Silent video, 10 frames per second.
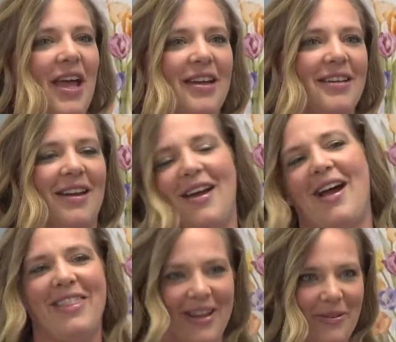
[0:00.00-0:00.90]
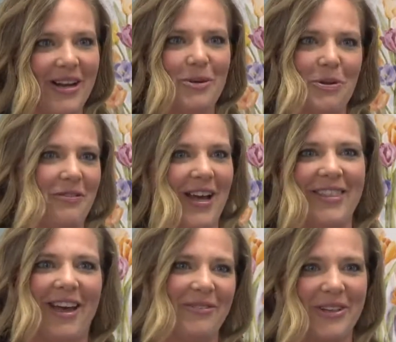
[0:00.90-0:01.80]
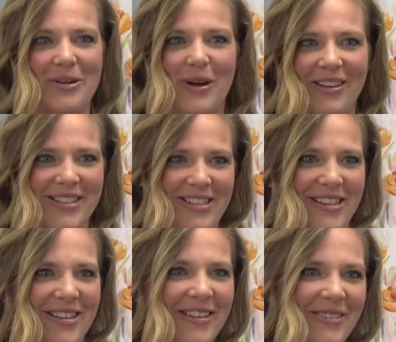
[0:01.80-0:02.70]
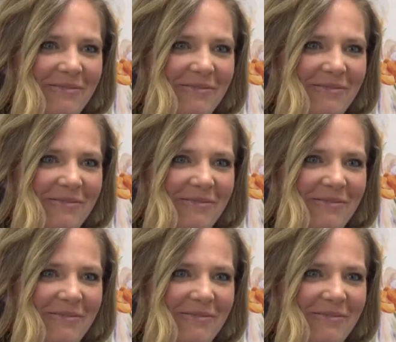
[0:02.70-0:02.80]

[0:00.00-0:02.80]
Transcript: and I think we're going to provide that really well this year.